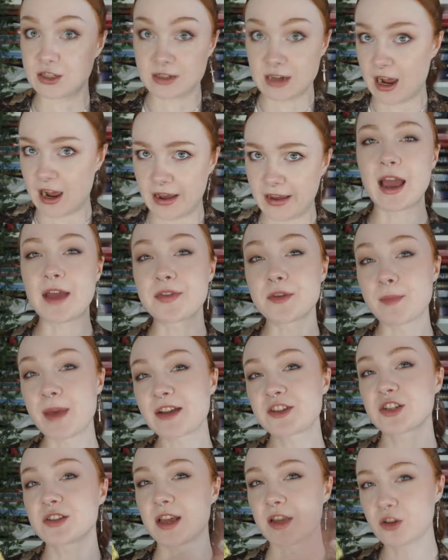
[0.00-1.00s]
die. And the
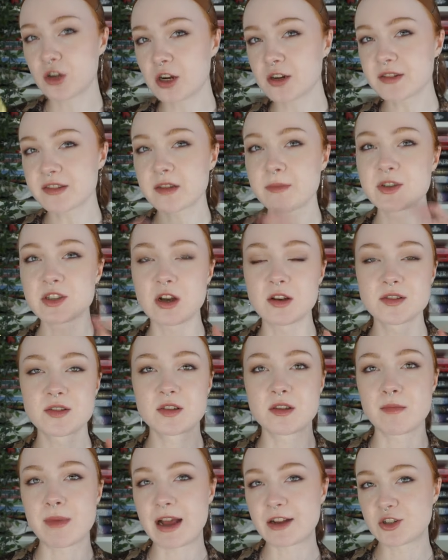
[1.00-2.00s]
magic that cursed them is also the
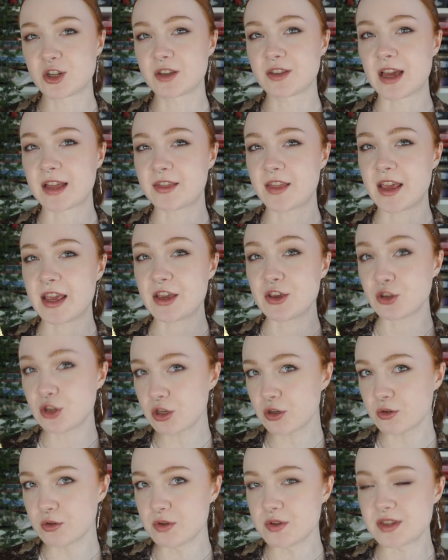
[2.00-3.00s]
magic that they
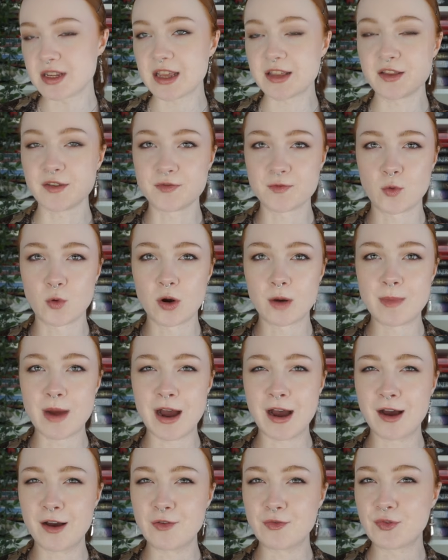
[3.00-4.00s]
use in the form
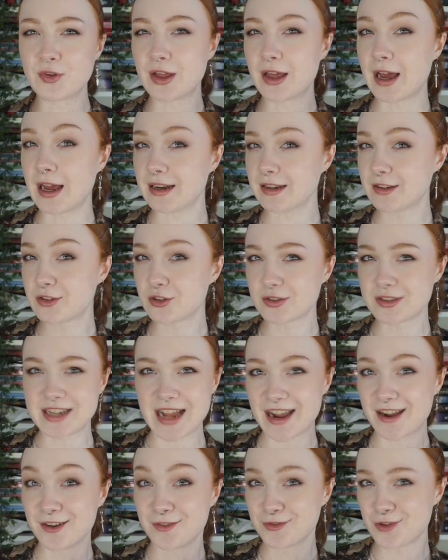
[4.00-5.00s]
of a
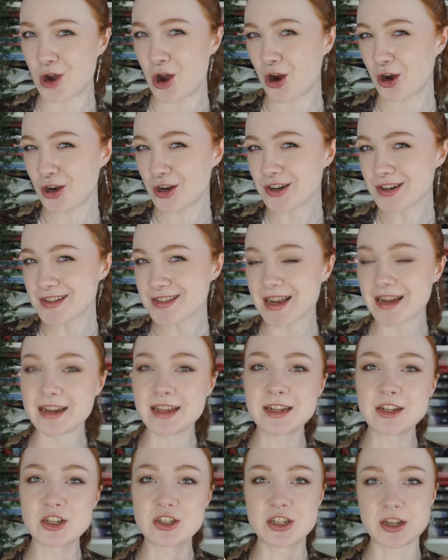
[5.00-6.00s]
deck of cards, and
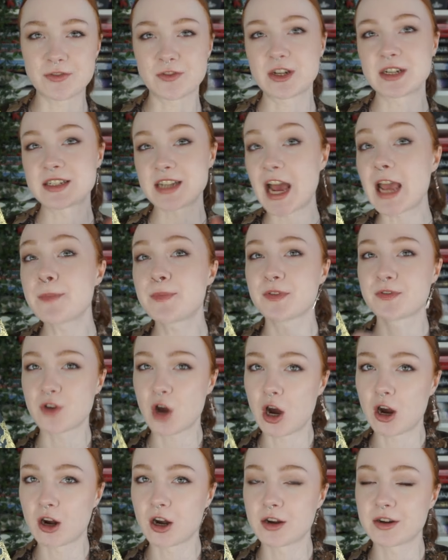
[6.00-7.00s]
each different type of
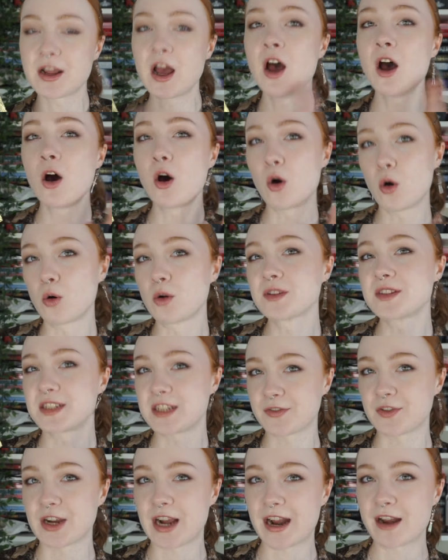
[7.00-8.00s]
card holds a
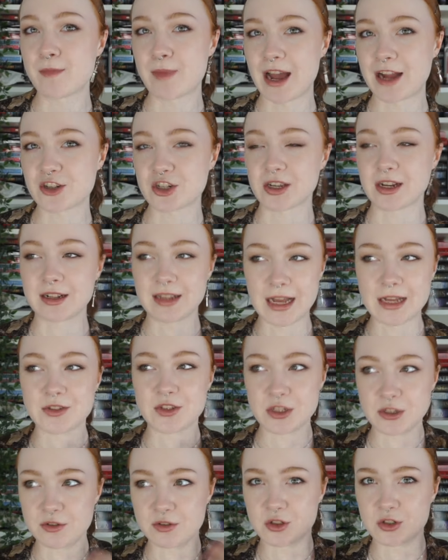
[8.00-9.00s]
different kind of magic and allows the
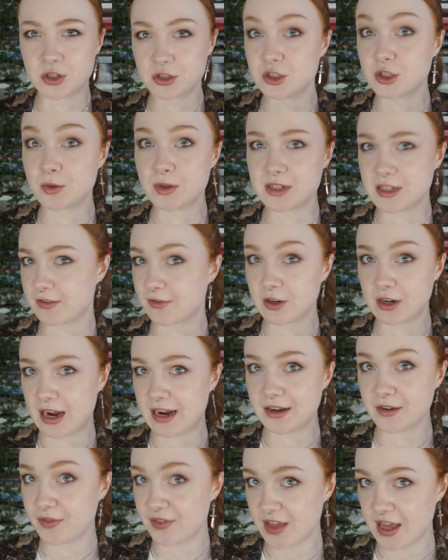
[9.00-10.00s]
user to do a different kind
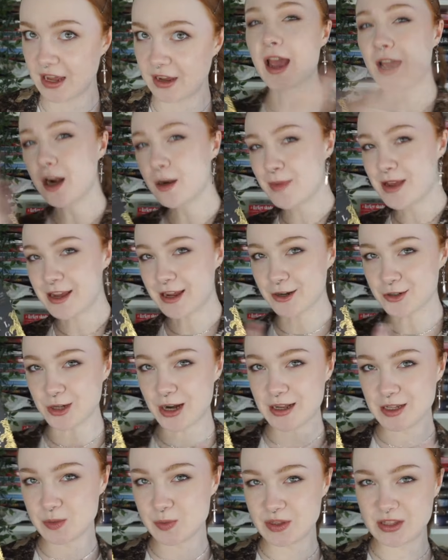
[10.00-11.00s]
of thing. And our main character
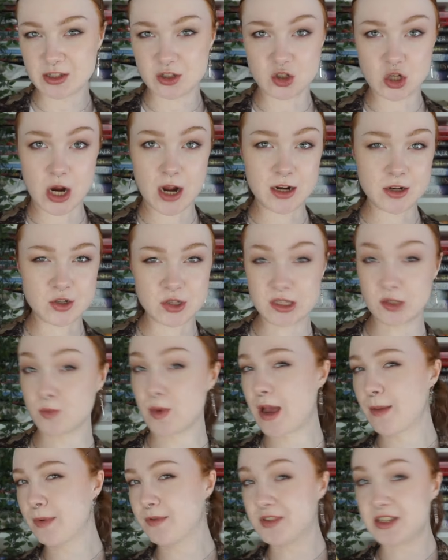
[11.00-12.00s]
Elspeth is drawn into this
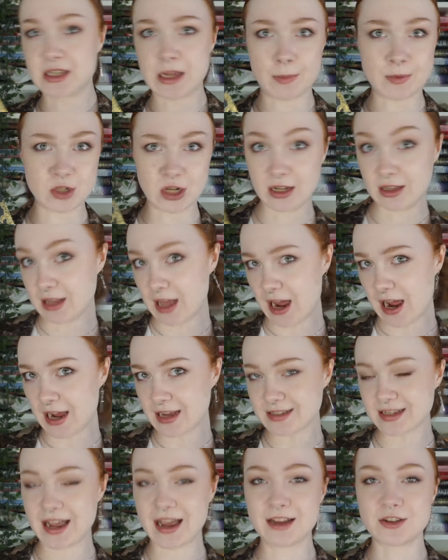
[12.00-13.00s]
web of deception and lies
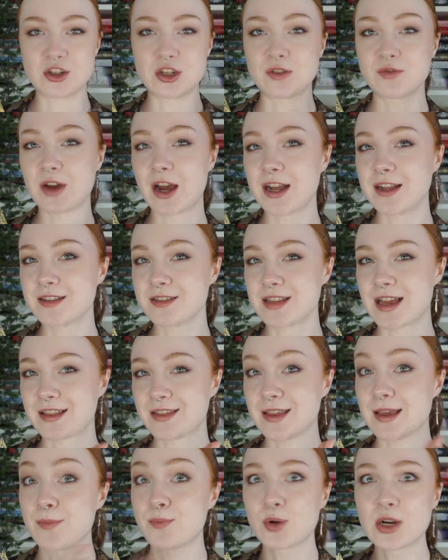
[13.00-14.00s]
as she finds that
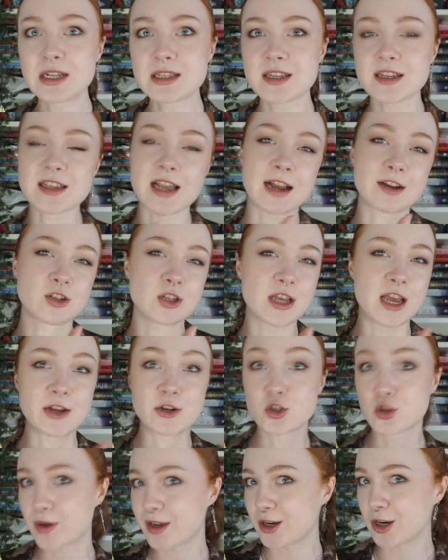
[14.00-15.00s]
the prince is actually a
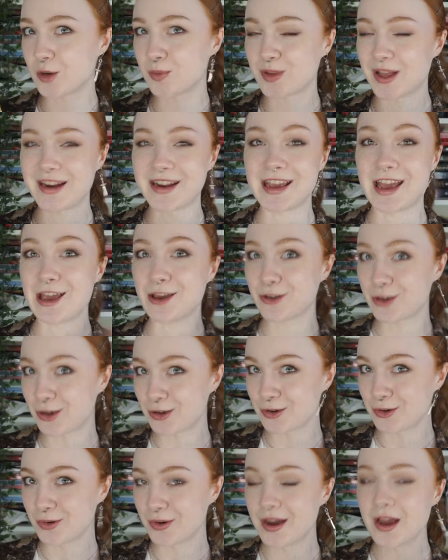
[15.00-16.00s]
traitor planning a
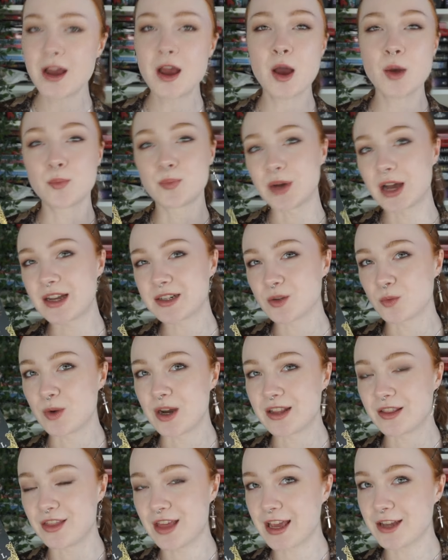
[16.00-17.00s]
coup. But
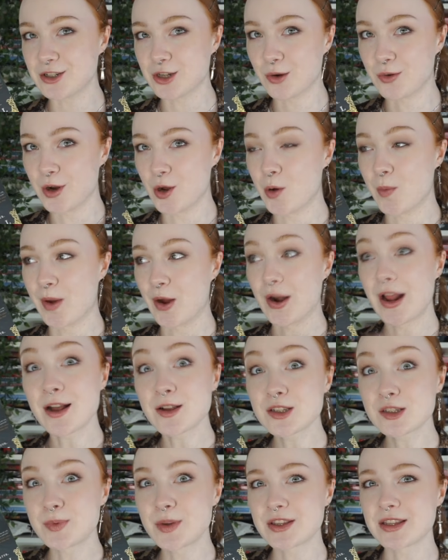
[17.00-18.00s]
what they don't know about
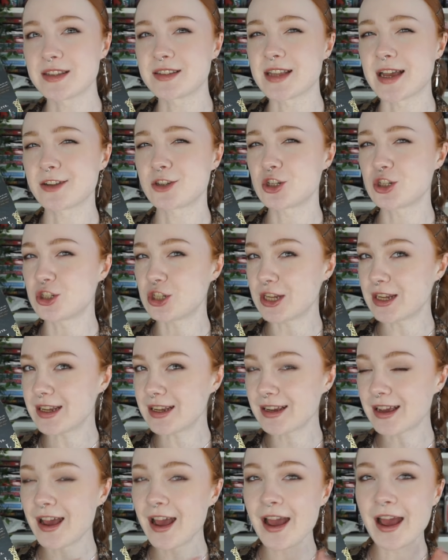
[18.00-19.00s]
Elspeth is that
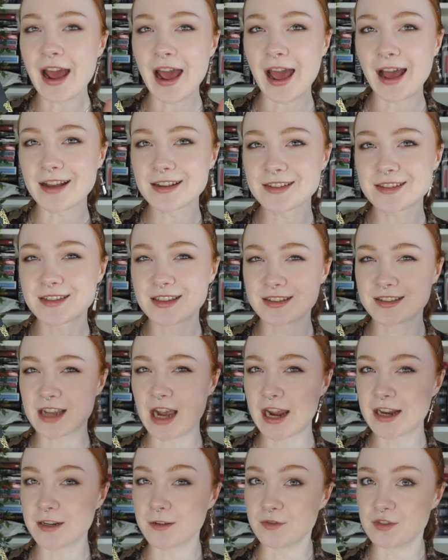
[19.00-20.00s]
she has this
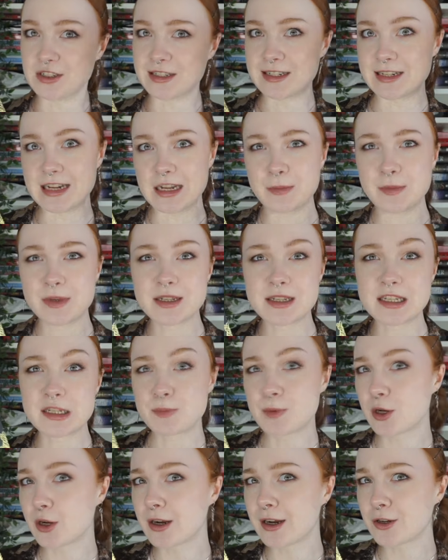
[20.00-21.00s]
kind of demon
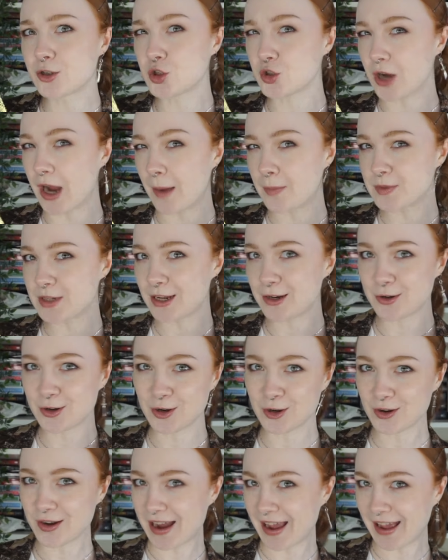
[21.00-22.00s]
spirit trapped in
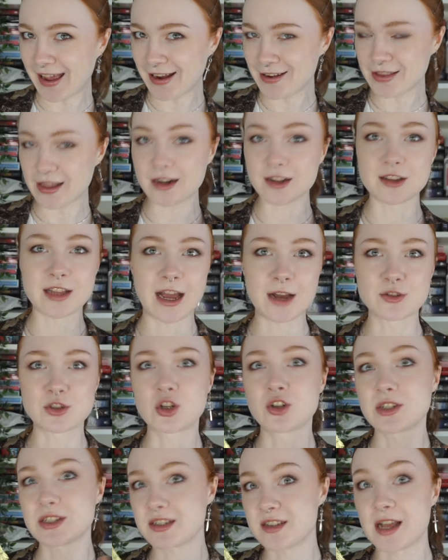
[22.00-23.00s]
her head that allows her
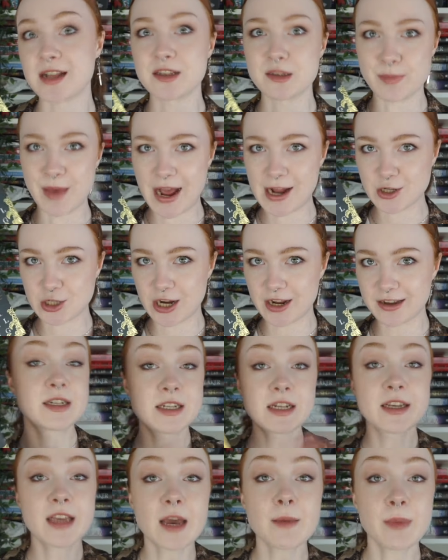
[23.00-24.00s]
to sense magic. To
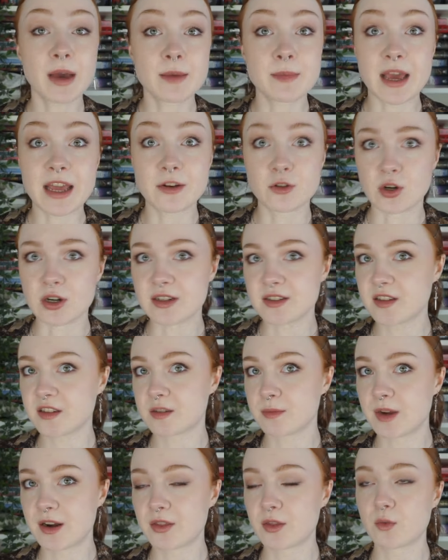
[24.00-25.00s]
get my main criticism
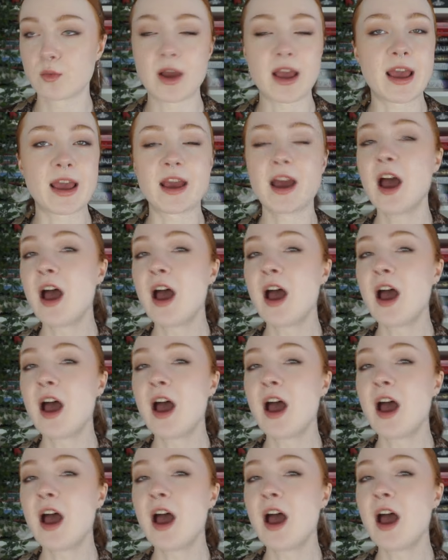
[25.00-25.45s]
out of the way,